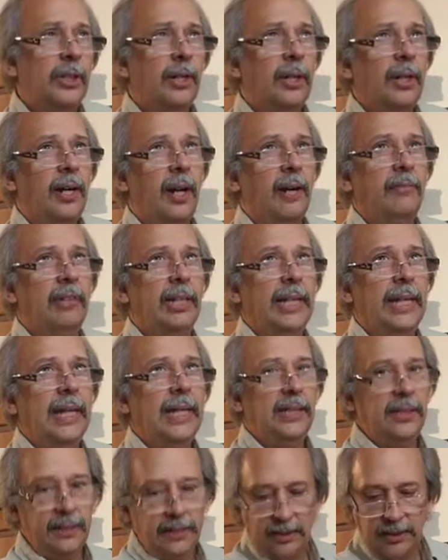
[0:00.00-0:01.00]
are
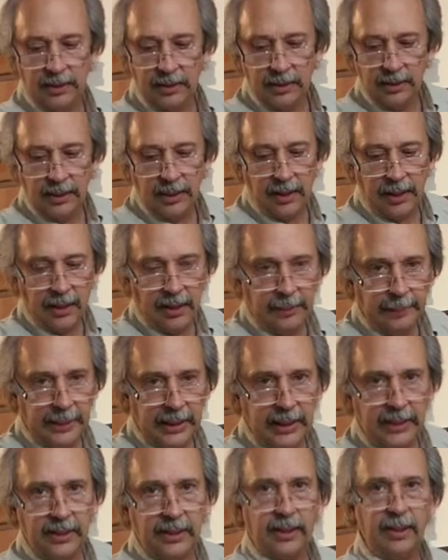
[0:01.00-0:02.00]
related
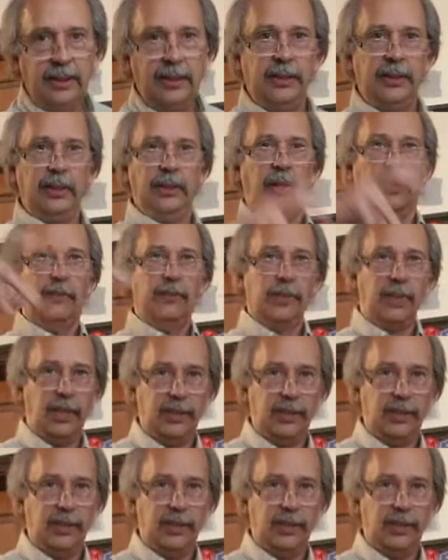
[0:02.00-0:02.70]
in the overall